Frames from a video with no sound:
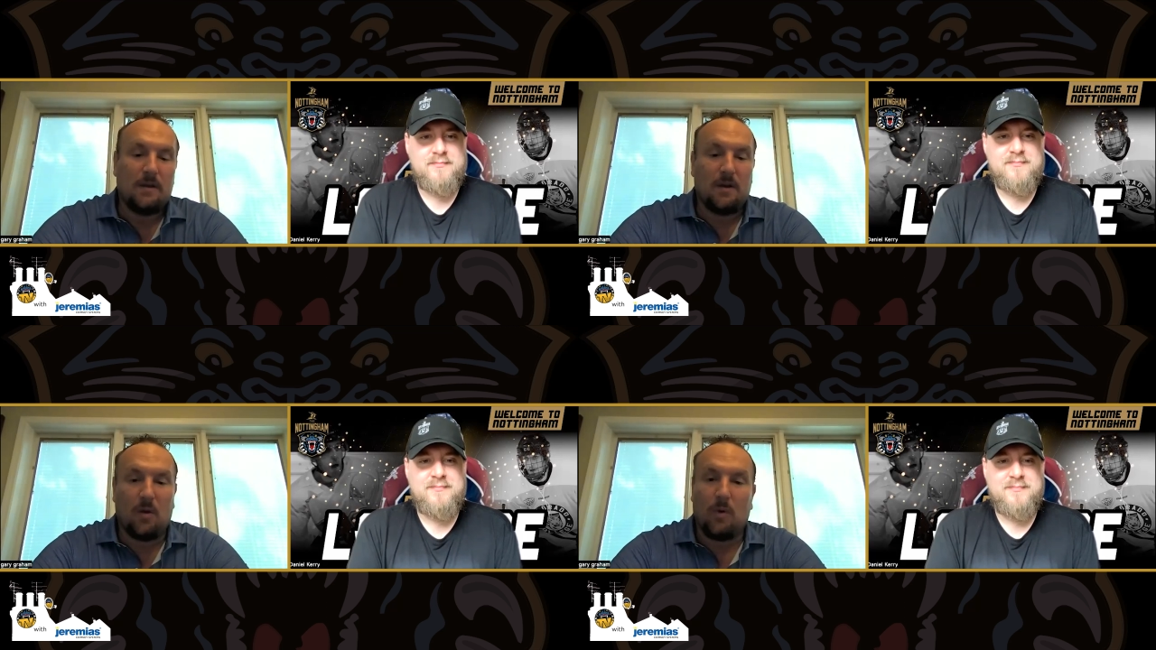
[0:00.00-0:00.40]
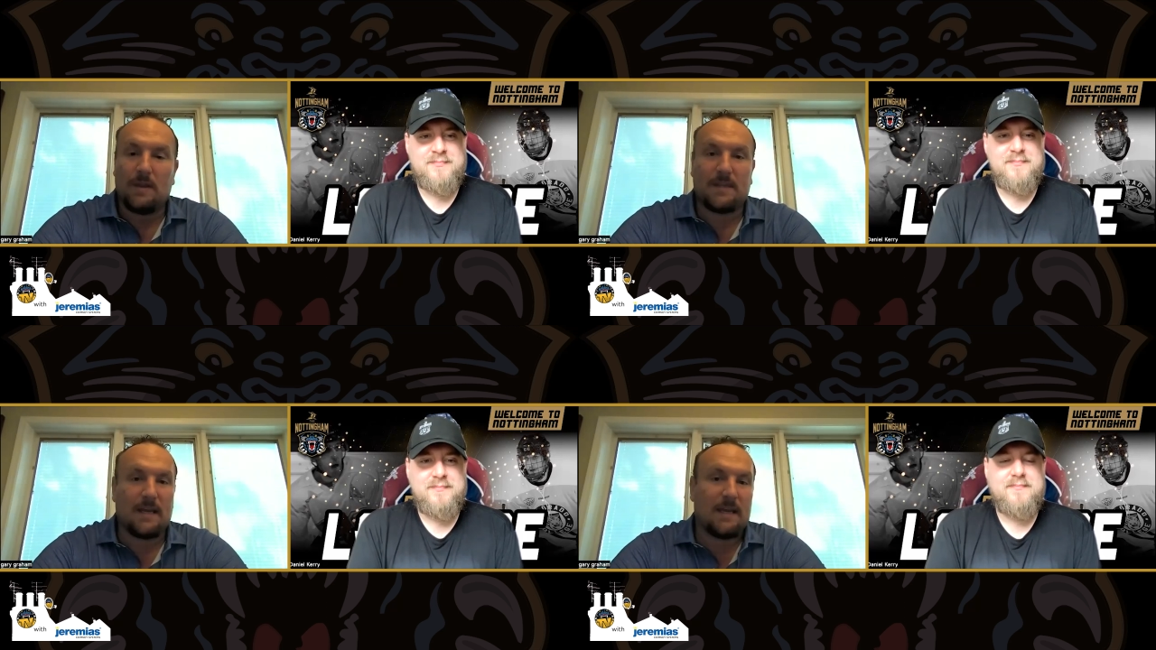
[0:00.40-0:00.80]
Speaker 1: you know, the
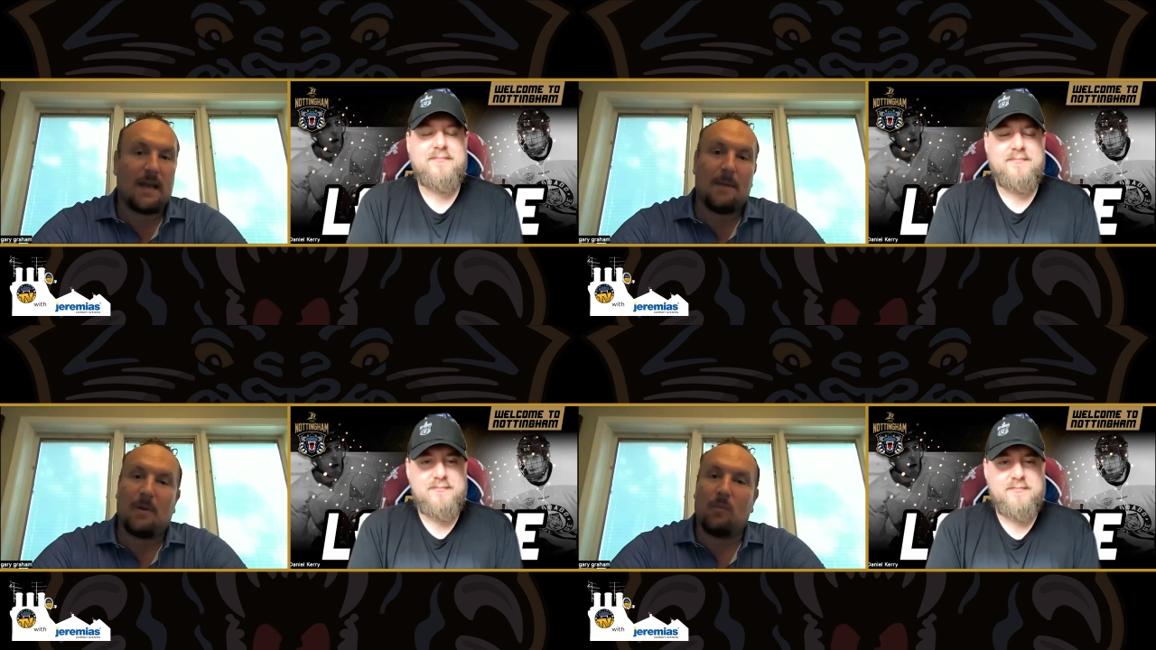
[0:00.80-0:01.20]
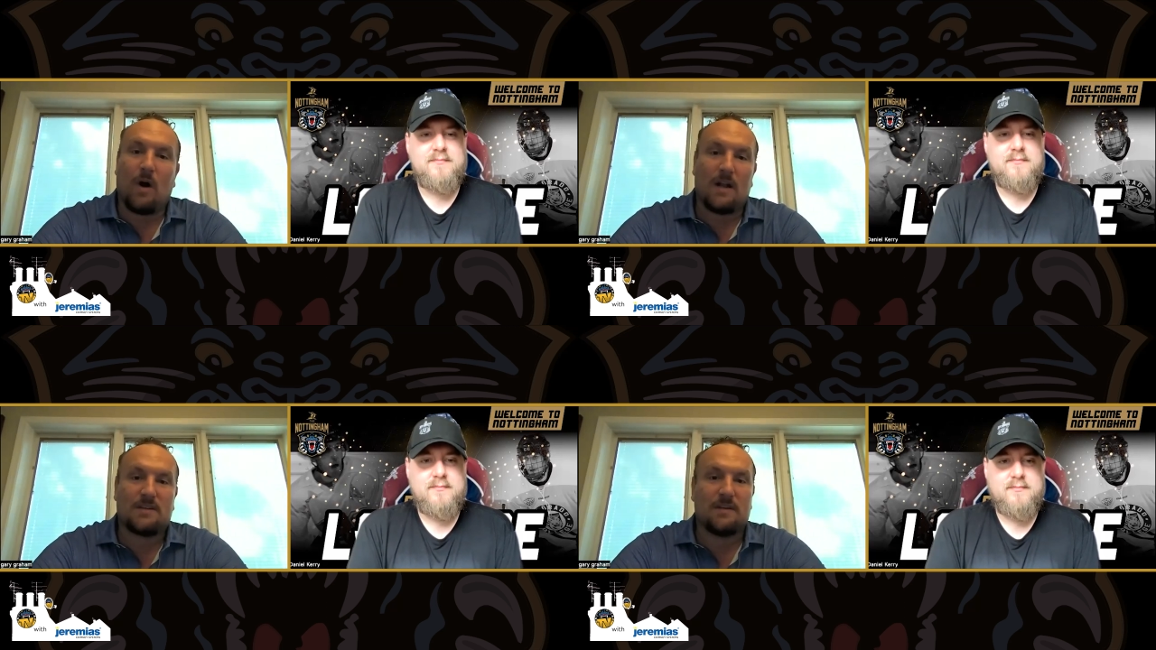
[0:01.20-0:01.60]
one thing again, I've
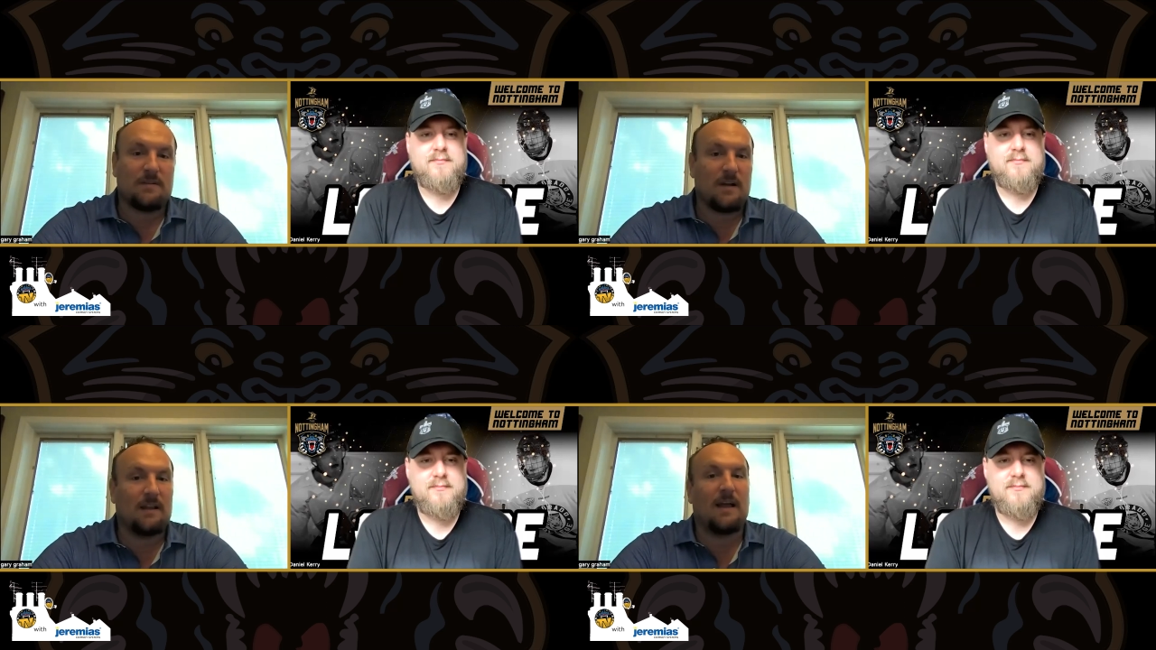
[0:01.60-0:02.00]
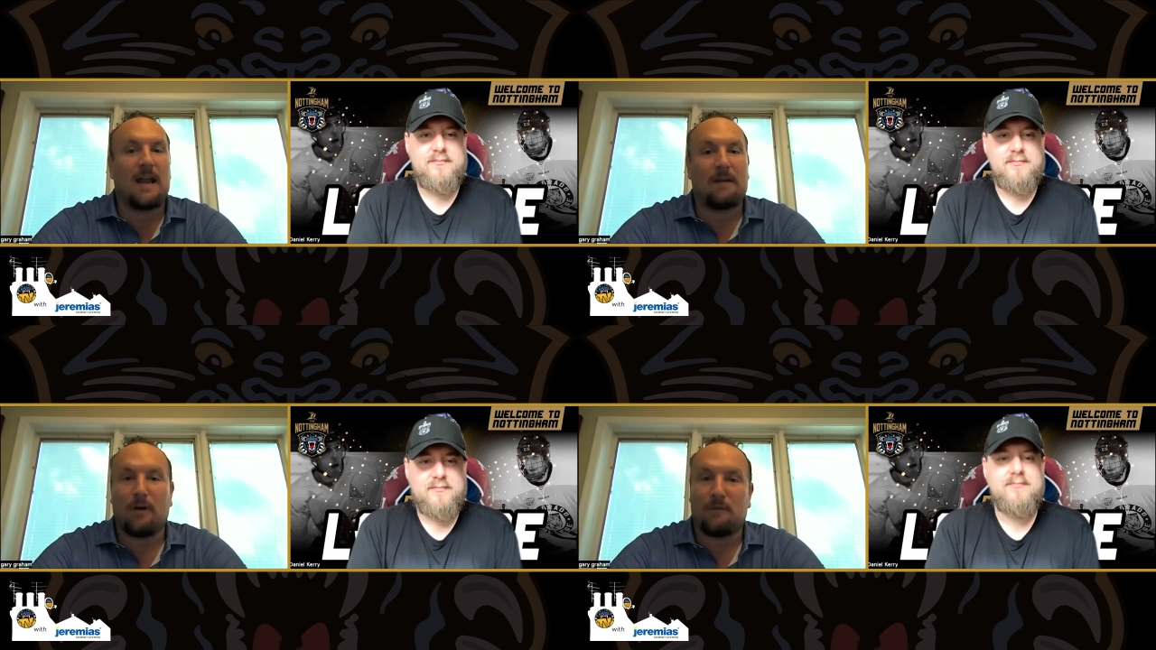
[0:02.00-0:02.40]
been watching a
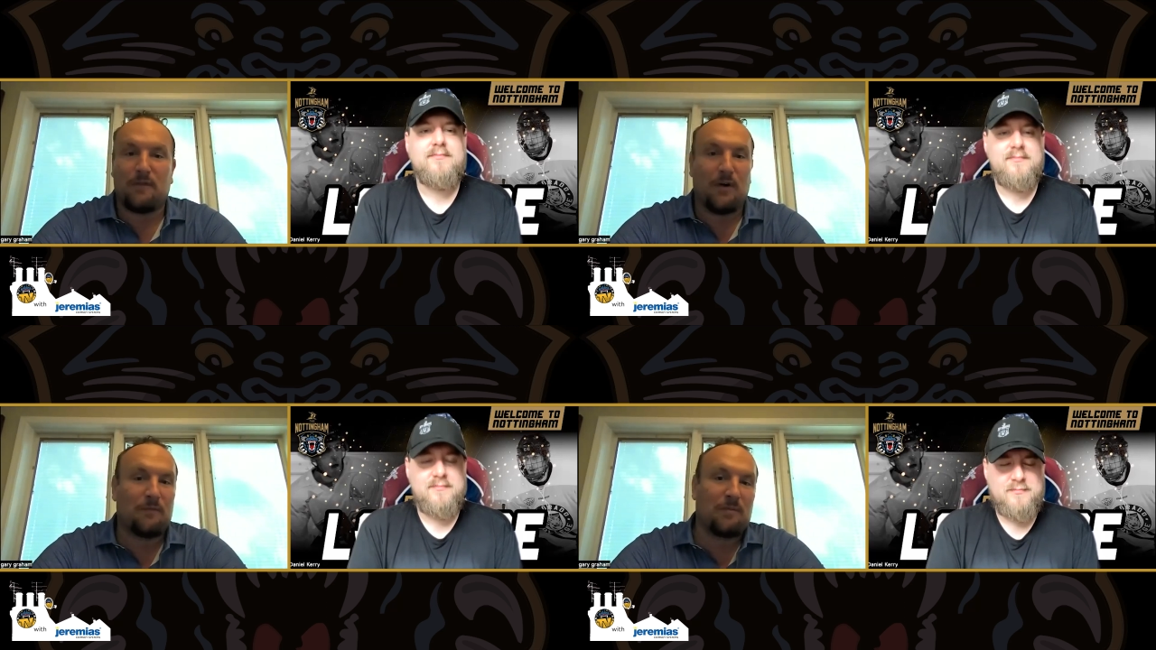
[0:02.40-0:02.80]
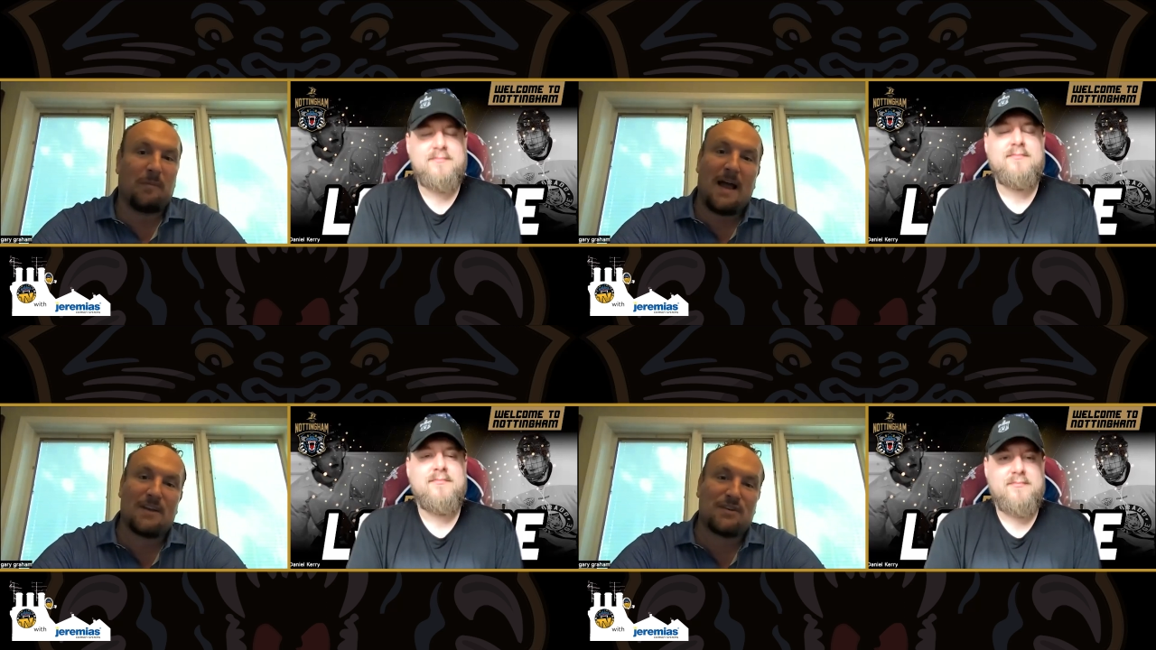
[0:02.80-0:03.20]
lot of our film
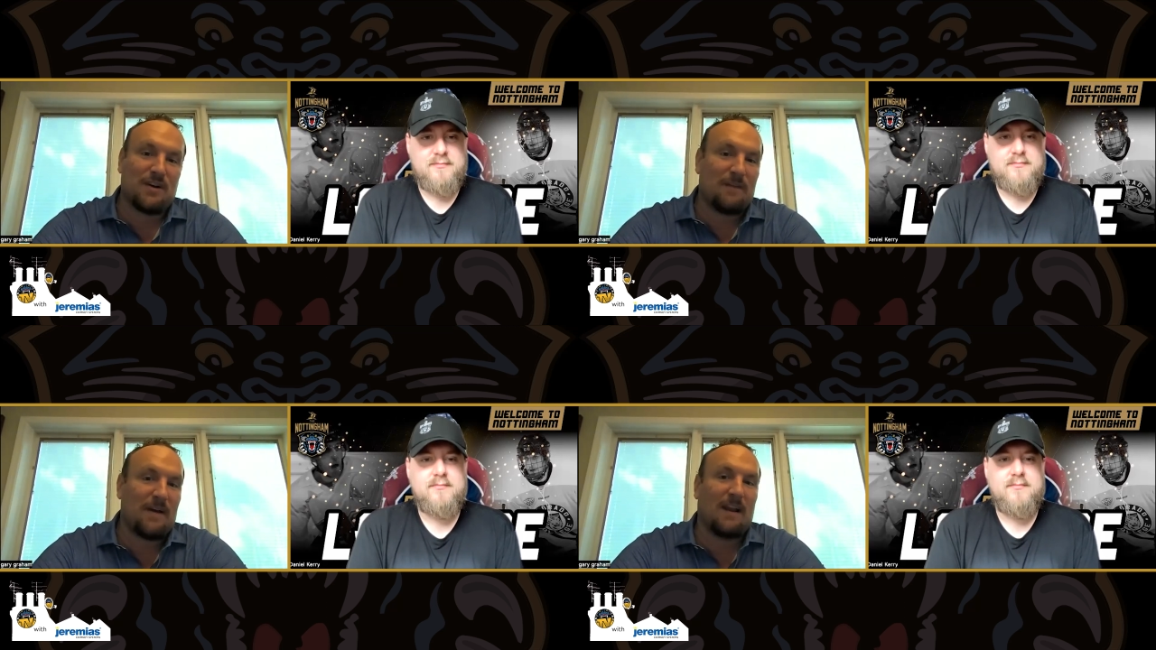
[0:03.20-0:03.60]
from last year.